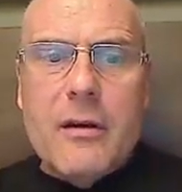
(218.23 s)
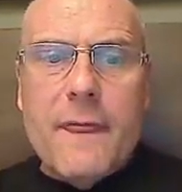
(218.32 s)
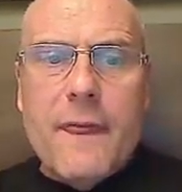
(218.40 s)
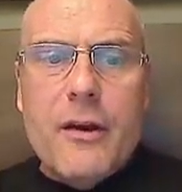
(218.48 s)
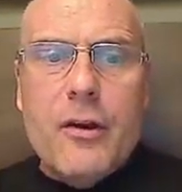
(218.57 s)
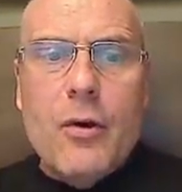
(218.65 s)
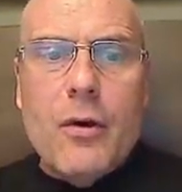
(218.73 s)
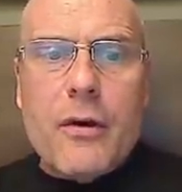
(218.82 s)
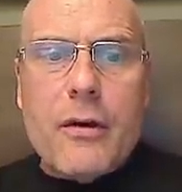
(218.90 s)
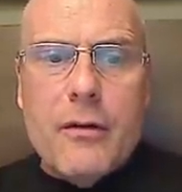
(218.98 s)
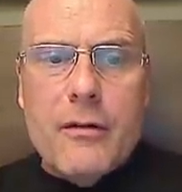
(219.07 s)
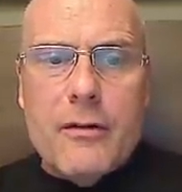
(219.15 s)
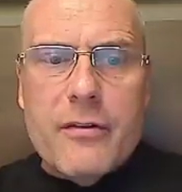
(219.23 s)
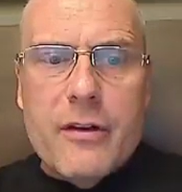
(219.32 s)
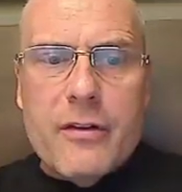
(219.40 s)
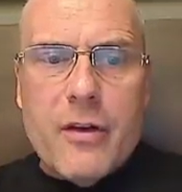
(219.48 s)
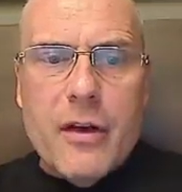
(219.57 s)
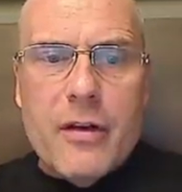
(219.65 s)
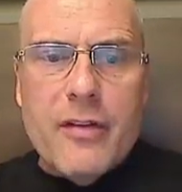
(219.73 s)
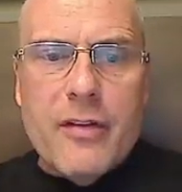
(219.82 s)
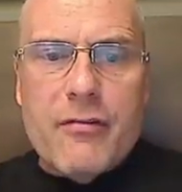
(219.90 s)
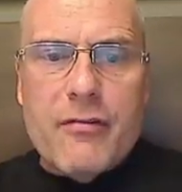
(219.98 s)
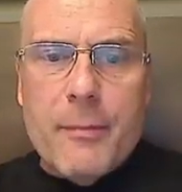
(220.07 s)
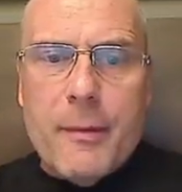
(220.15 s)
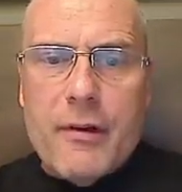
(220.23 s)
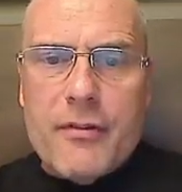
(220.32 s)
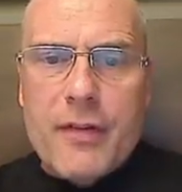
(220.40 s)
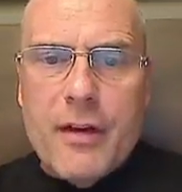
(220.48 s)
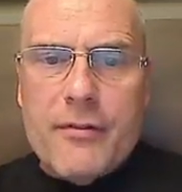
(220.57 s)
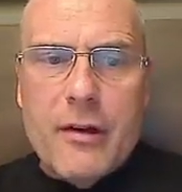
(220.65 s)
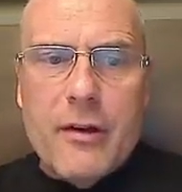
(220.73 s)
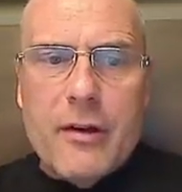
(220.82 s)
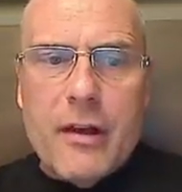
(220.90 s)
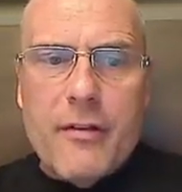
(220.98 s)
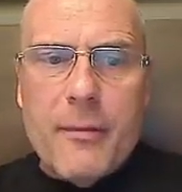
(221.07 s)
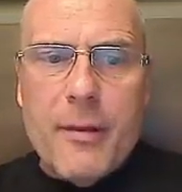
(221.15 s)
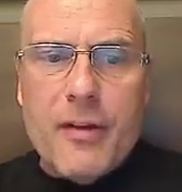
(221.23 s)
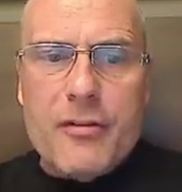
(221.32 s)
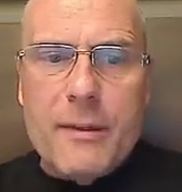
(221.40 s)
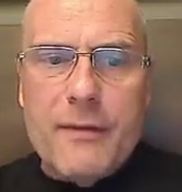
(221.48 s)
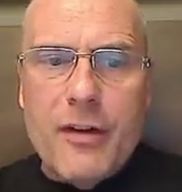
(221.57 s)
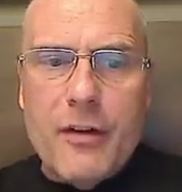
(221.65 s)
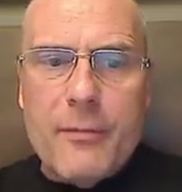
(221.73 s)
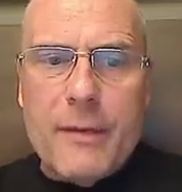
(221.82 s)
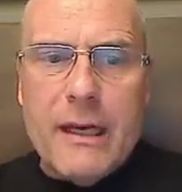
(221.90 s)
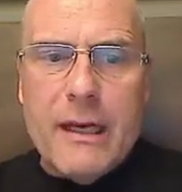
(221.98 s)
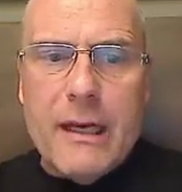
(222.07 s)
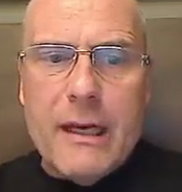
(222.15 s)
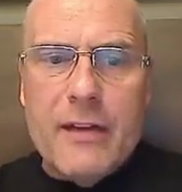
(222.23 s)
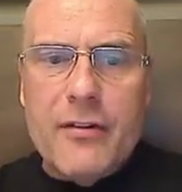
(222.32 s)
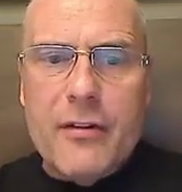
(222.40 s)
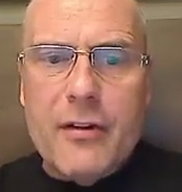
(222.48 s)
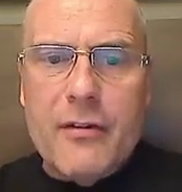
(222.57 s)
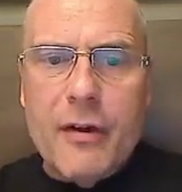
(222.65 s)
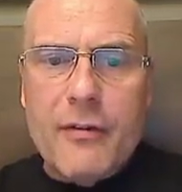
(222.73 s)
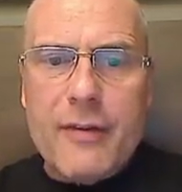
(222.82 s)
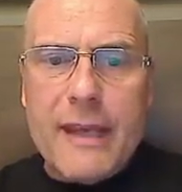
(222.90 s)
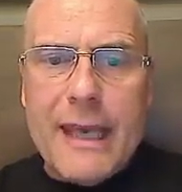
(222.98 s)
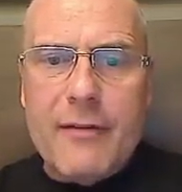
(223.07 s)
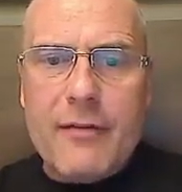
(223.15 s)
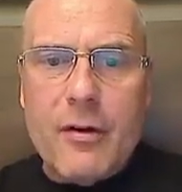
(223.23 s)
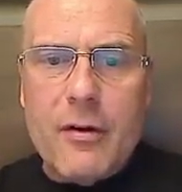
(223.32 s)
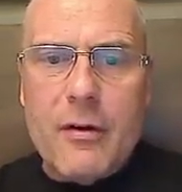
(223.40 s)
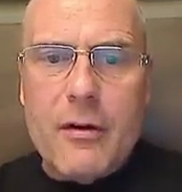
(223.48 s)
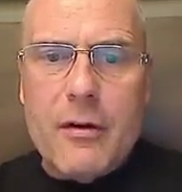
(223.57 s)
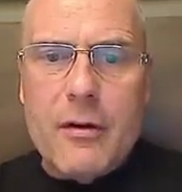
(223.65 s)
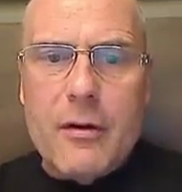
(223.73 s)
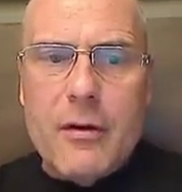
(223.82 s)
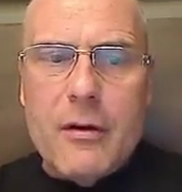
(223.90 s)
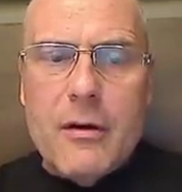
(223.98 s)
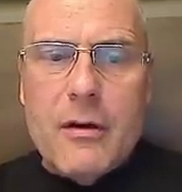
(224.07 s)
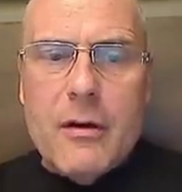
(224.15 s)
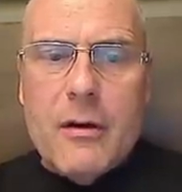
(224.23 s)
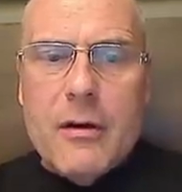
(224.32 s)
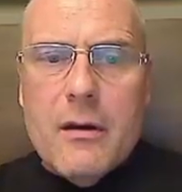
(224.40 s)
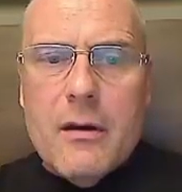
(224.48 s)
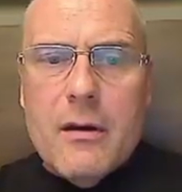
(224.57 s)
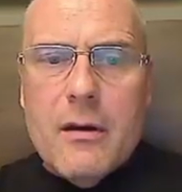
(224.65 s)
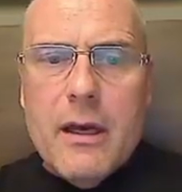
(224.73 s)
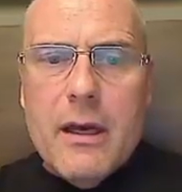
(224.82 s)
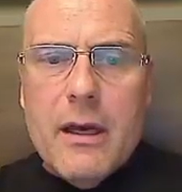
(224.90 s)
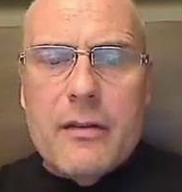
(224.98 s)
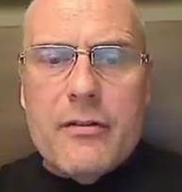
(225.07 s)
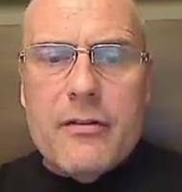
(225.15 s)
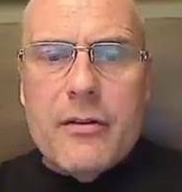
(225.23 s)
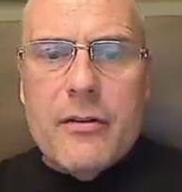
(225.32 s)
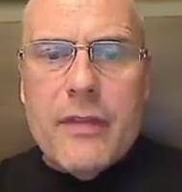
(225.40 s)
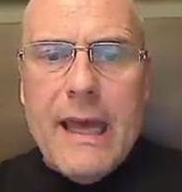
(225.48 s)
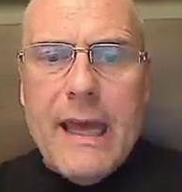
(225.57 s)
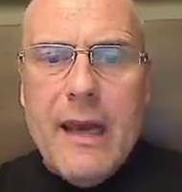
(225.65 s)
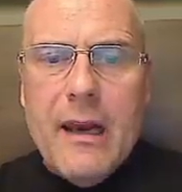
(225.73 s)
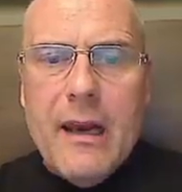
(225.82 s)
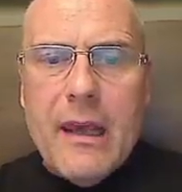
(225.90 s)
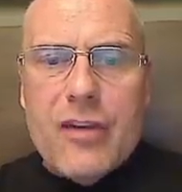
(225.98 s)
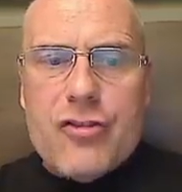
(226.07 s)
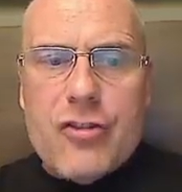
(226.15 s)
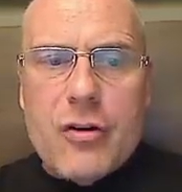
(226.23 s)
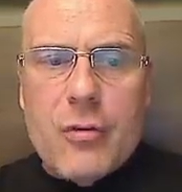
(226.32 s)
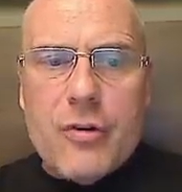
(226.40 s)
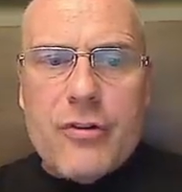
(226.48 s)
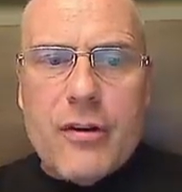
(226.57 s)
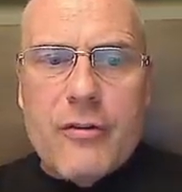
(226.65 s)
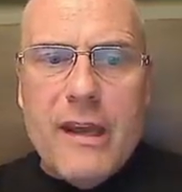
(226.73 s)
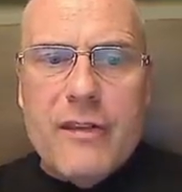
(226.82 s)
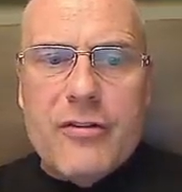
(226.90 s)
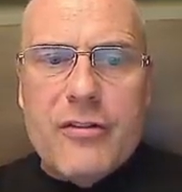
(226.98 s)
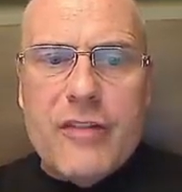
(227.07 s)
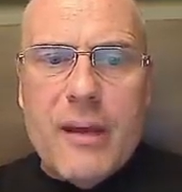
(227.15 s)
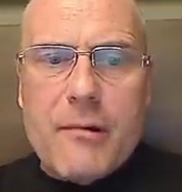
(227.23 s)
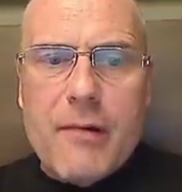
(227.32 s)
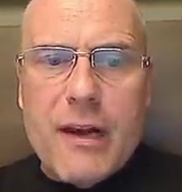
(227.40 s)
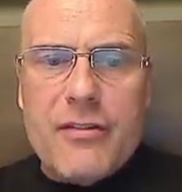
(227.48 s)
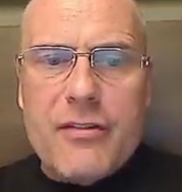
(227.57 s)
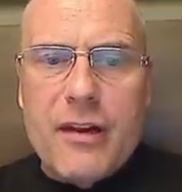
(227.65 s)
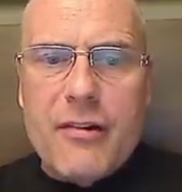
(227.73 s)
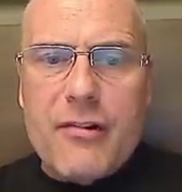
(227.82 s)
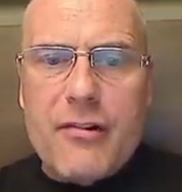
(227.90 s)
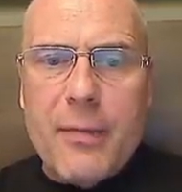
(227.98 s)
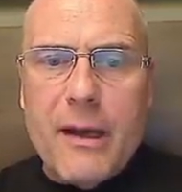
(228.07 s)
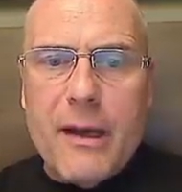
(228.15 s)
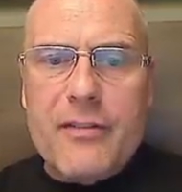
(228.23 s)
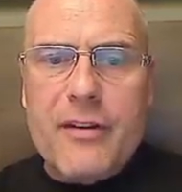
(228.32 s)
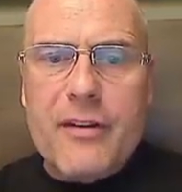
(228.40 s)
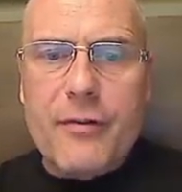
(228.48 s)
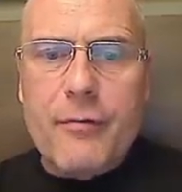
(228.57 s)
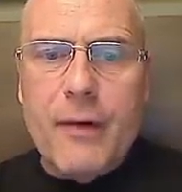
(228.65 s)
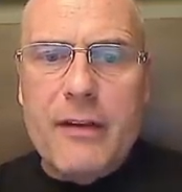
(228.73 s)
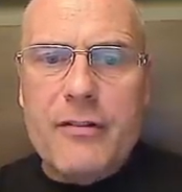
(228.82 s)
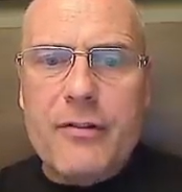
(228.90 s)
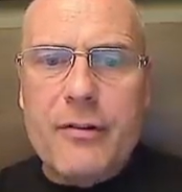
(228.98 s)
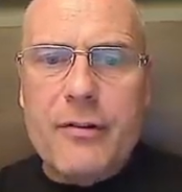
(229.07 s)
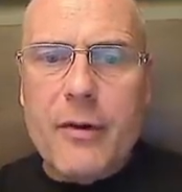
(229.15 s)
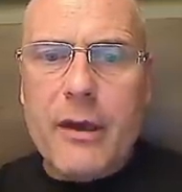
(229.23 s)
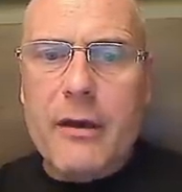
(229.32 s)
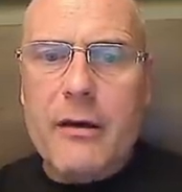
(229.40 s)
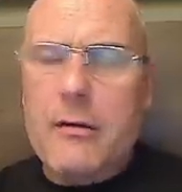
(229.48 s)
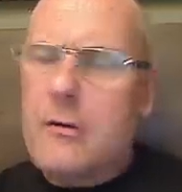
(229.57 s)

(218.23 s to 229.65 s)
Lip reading: The New Yorker says contacted Ramirez after learning of her possible involvement in an incident involving Kavanaugh. And the allegation was conveyed to Democratic senators by a civil rights lawyer.